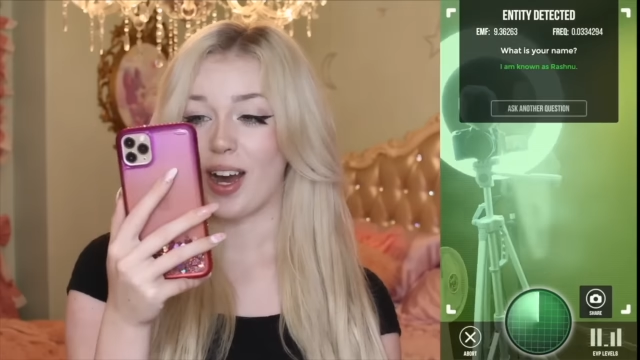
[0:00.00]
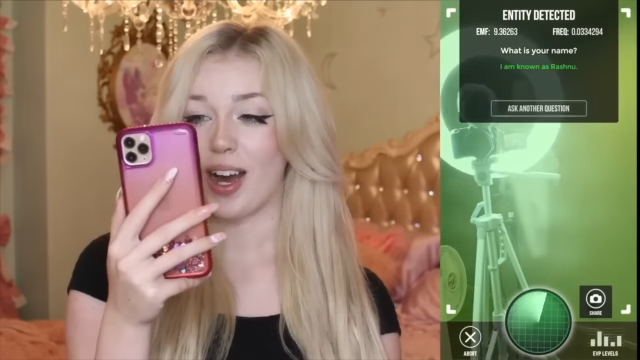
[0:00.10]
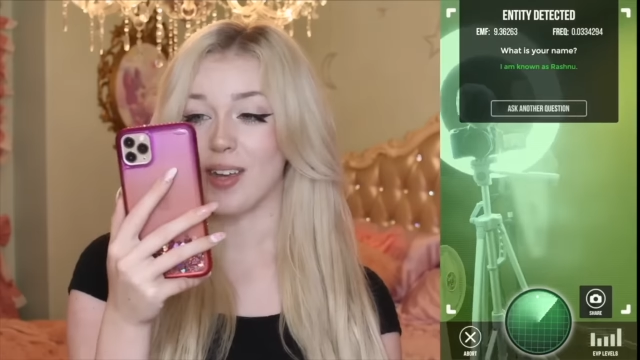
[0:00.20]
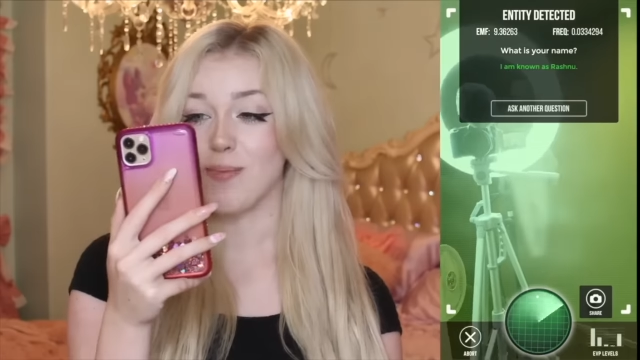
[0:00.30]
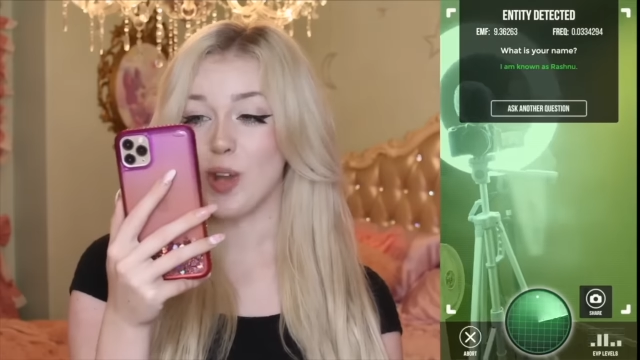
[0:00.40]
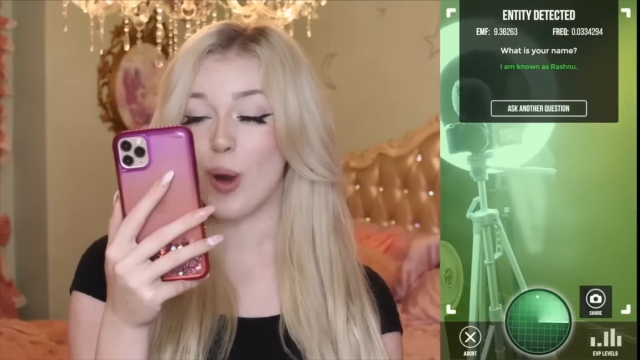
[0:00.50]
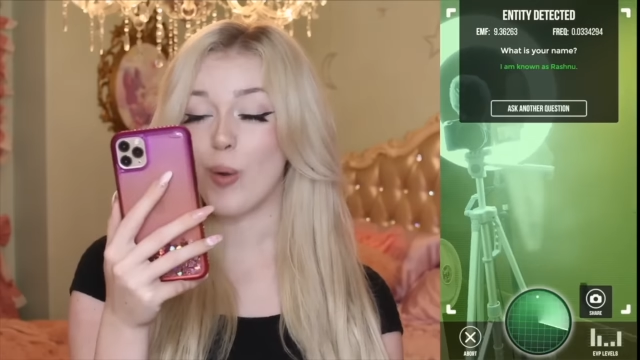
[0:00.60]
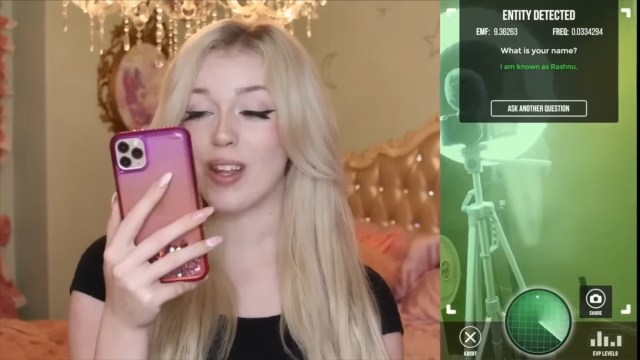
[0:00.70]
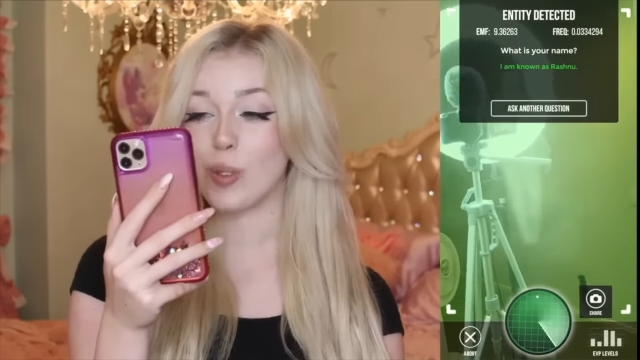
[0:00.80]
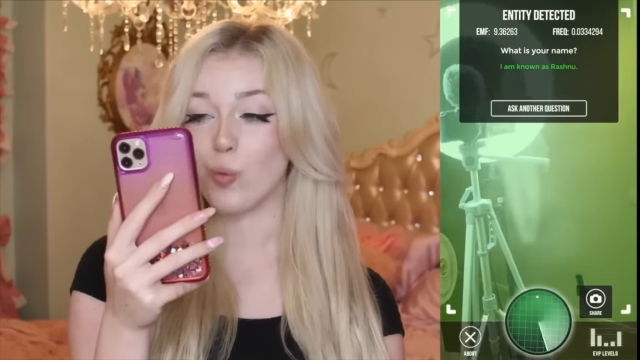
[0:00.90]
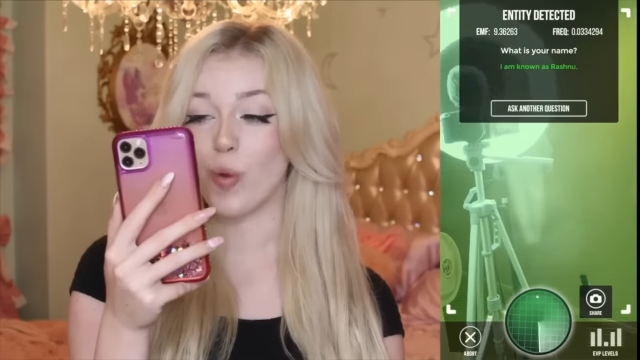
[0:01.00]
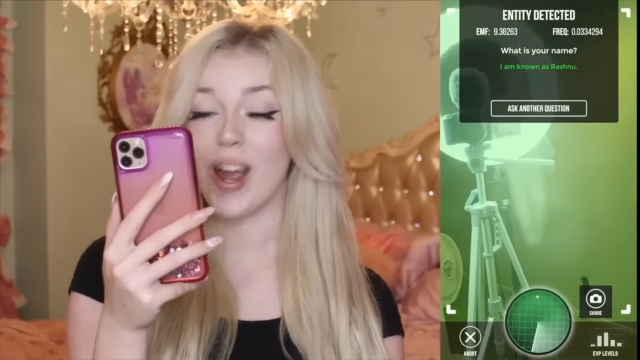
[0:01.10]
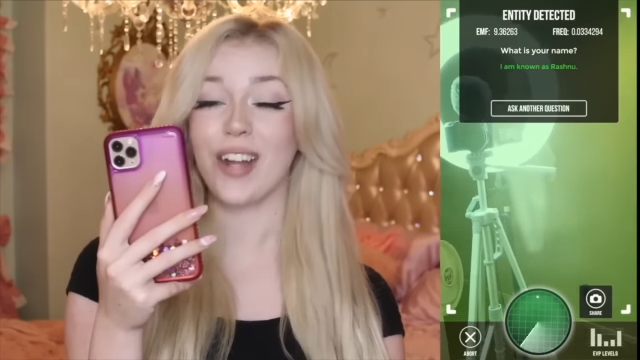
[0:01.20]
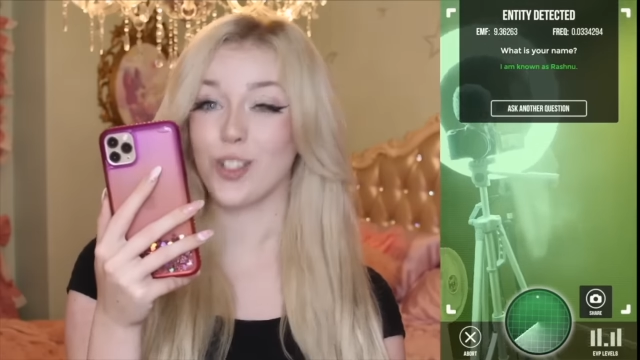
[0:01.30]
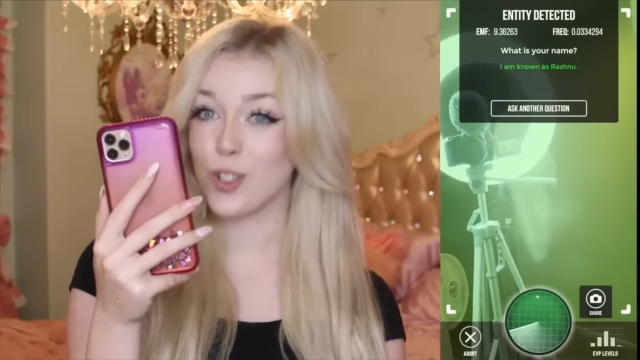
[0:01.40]
I am known as
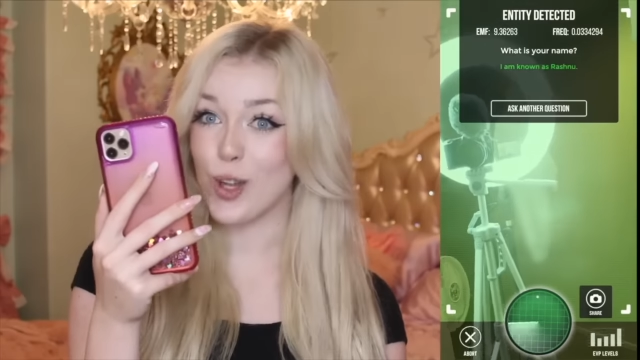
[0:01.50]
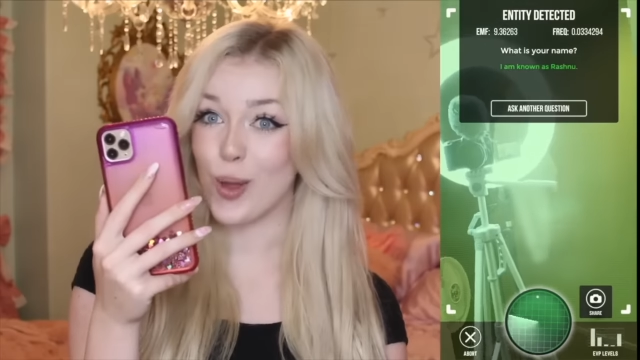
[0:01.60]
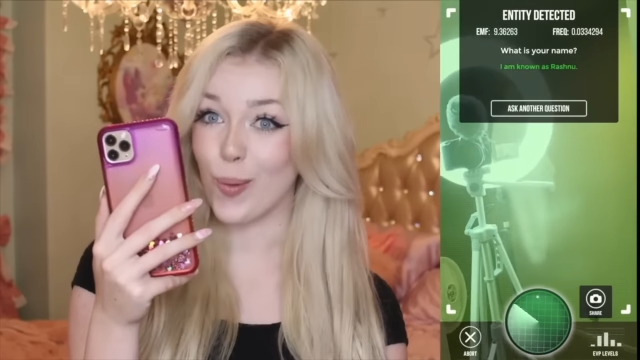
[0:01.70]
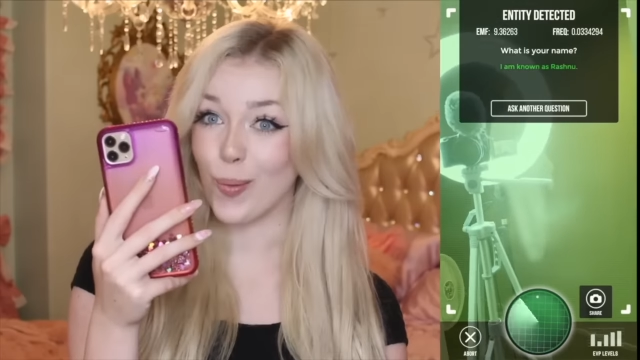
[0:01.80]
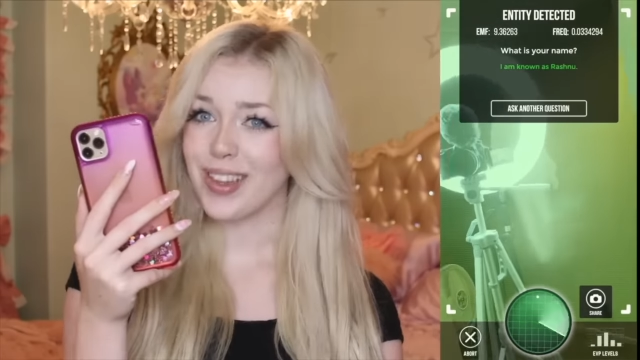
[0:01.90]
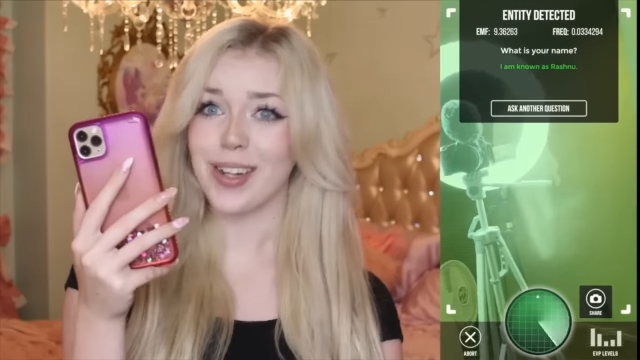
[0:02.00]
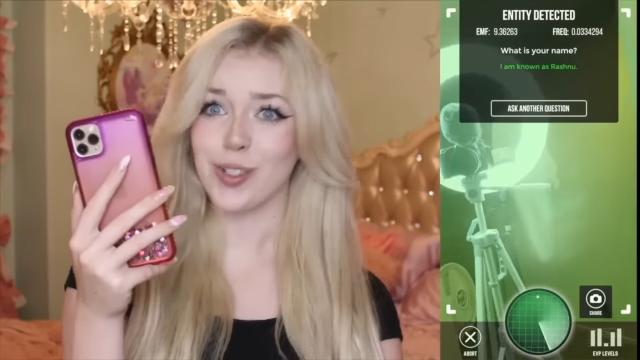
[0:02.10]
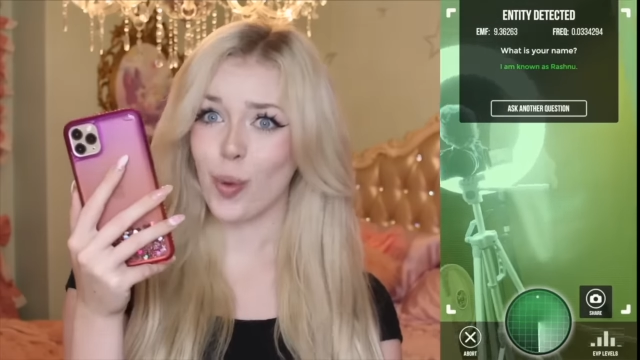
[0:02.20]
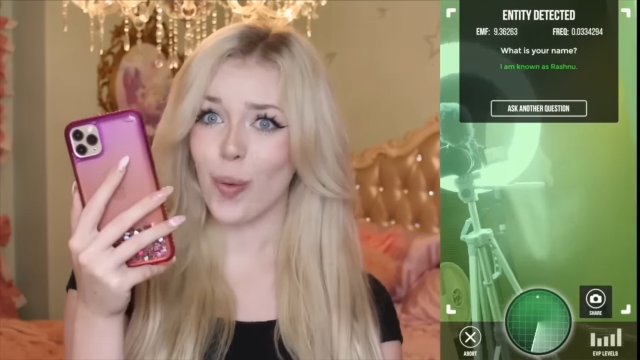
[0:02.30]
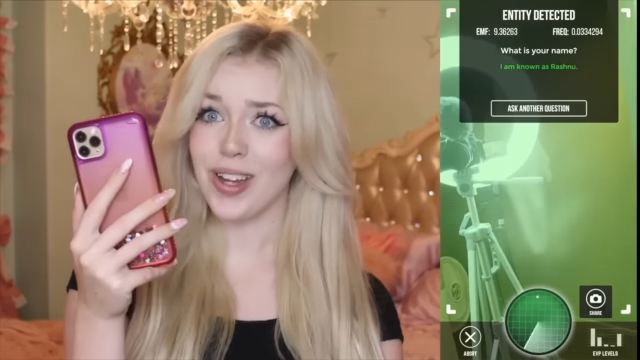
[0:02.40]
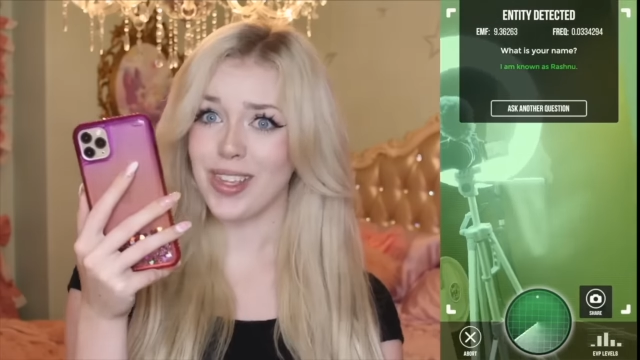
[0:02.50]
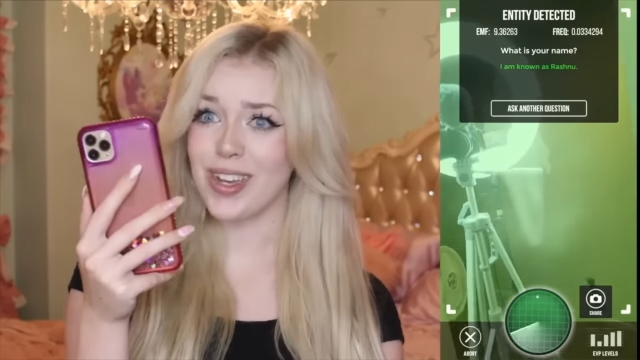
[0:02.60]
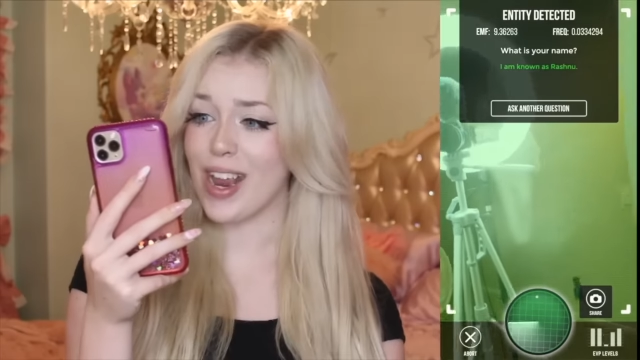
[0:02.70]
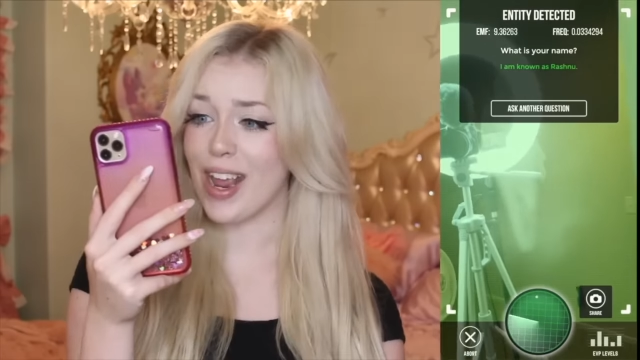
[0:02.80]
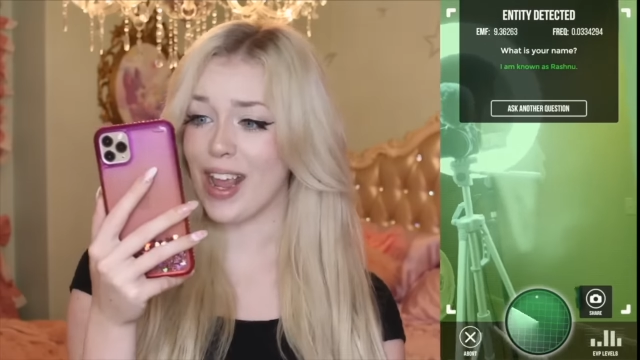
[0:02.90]
Rashnu. That is quite the
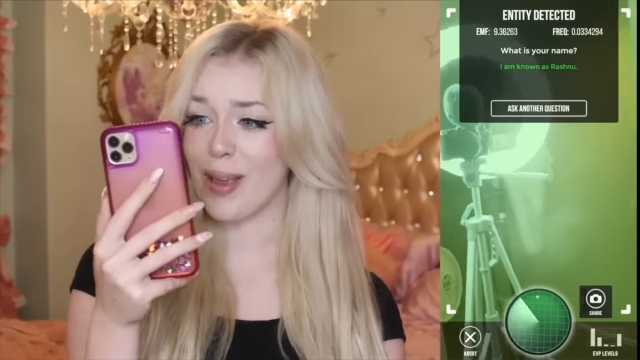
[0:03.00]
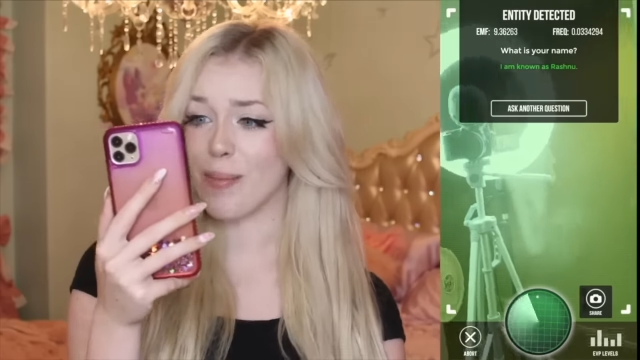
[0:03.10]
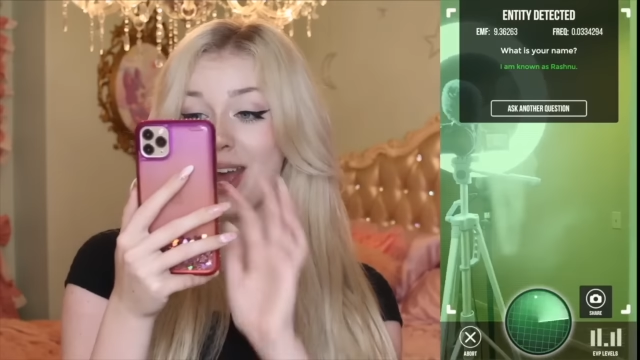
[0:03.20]
name.